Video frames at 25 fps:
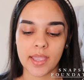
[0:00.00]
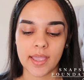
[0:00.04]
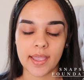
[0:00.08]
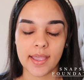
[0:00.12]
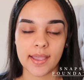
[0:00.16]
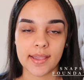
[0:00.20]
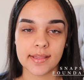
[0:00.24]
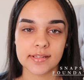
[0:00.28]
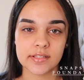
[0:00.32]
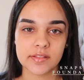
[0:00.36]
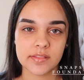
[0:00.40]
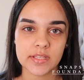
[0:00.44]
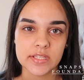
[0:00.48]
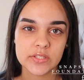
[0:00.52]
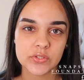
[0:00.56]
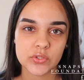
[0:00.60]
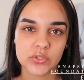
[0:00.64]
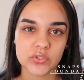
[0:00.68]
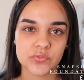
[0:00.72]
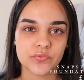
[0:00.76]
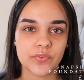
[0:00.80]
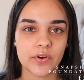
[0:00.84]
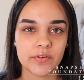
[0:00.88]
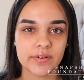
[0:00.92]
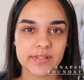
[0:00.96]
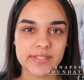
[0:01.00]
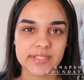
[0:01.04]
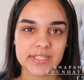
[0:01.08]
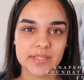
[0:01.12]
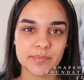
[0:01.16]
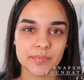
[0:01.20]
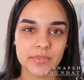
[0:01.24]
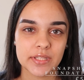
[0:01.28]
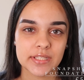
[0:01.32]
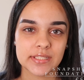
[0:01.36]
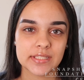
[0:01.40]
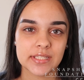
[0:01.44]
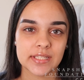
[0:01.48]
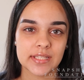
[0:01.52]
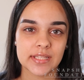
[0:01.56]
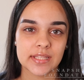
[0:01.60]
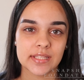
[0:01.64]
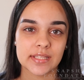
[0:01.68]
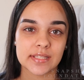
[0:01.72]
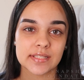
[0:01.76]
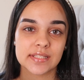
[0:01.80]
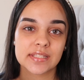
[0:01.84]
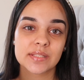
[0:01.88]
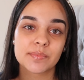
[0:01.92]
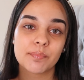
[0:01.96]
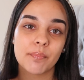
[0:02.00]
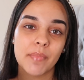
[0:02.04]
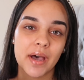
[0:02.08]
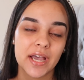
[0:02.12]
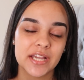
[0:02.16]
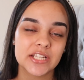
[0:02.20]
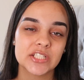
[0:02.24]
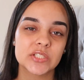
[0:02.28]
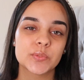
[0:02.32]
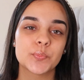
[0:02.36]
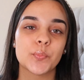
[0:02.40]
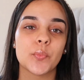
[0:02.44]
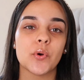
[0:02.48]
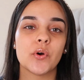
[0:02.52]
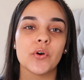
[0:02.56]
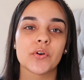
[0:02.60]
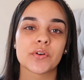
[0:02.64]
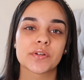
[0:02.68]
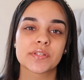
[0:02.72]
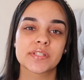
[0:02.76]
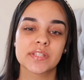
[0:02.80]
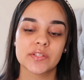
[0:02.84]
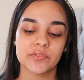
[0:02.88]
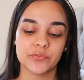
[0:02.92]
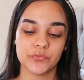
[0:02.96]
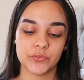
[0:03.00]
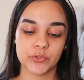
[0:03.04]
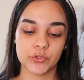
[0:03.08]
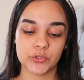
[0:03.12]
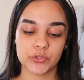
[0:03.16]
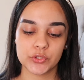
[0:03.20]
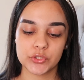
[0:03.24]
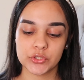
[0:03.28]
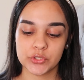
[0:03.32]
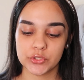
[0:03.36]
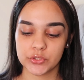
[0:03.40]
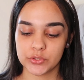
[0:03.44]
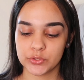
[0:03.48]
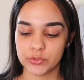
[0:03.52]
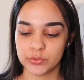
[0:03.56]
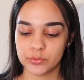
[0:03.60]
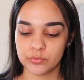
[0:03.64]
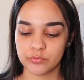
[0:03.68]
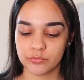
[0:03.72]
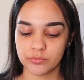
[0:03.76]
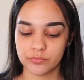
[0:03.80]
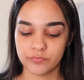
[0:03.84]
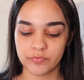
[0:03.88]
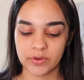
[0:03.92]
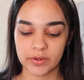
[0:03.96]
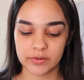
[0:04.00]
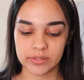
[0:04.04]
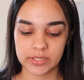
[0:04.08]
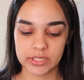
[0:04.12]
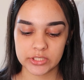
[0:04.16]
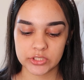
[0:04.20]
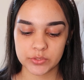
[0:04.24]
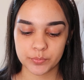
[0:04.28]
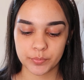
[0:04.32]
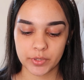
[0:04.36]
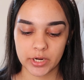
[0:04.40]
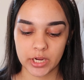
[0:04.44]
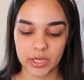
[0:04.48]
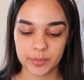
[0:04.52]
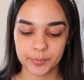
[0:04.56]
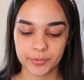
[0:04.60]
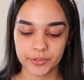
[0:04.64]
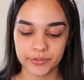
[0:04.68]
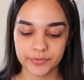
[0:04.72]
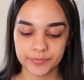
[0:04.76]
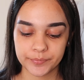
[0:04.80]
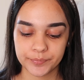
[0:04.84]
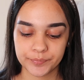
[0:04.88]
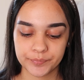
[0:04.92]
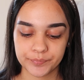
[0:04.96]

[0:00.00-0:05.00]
and this looks very similar to the Smashbox Photo Foundation Primer.